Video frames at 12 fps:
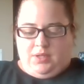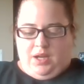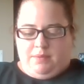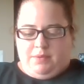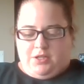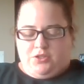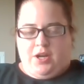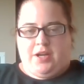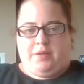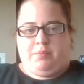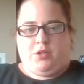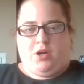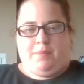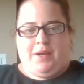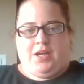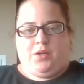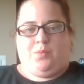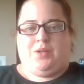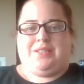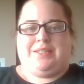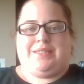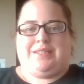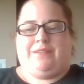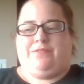I'm not trying to put all my
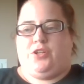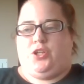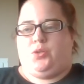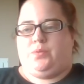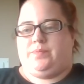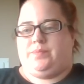unwanted stuff on you.